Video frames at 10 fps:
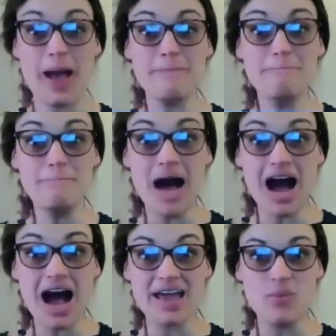
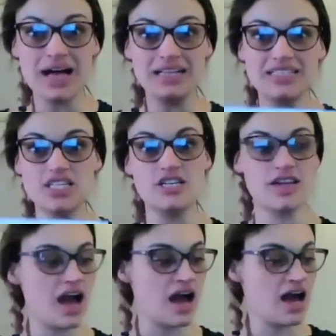My, well
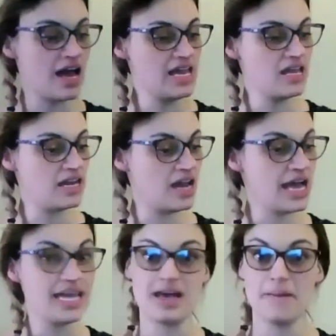done. I
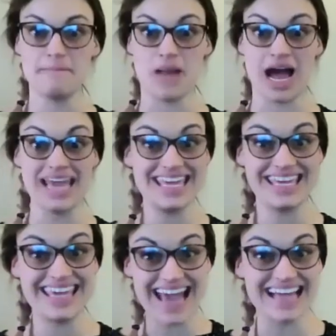like my
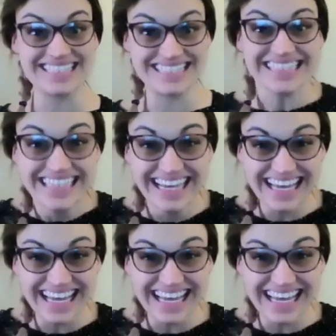cat.